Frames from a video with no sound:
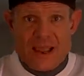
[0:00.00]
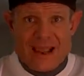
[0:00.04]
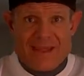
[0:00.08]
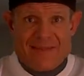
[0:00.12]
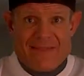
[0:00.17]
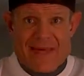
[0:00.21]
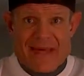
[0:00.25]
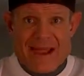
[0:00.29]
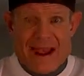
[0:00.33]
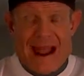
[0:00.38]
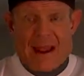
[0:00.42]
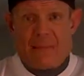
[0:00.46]

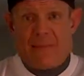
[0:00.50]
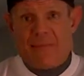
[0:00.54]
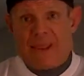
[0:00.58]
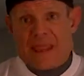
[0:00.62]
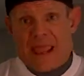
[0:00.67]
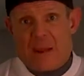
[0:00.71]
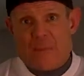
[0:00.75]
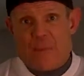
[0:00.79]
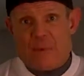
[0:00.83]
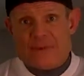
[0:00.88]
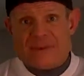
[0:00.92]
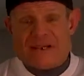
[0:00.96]
and that I'd
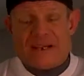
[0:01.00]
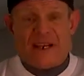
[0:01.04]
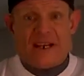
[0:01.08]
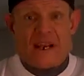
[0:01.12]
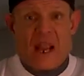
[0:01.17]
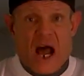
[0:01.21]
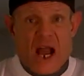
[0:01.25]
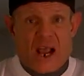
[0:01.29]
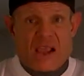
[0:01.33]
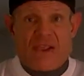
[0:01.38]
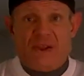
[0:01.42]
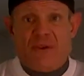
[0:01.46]
be able to
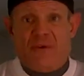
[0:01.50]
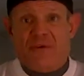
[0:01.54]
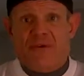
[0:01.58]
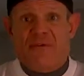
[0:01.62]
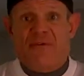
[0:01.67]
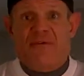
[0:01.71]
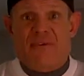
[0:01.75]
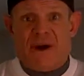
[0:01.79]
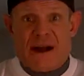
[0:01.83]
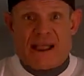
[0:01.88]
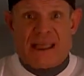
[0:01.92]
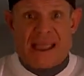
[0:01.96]
knock you the
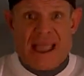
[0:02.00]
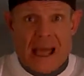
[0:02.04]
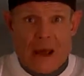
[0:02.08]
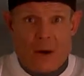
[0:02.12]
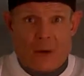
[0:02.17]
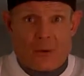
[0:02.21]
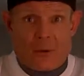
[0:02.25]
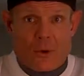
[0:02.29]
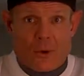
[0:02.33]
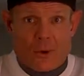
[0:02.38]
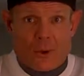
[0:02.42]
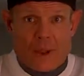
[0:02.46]
fuck
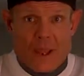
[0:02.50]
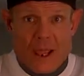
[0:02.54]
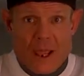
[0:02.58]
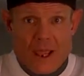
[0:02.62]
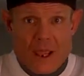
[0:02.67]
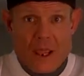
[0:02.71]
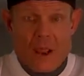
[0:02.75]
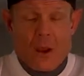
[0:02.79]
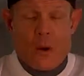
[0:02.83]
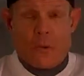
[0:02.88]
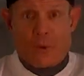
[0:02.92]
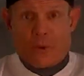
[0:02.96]
out, okay?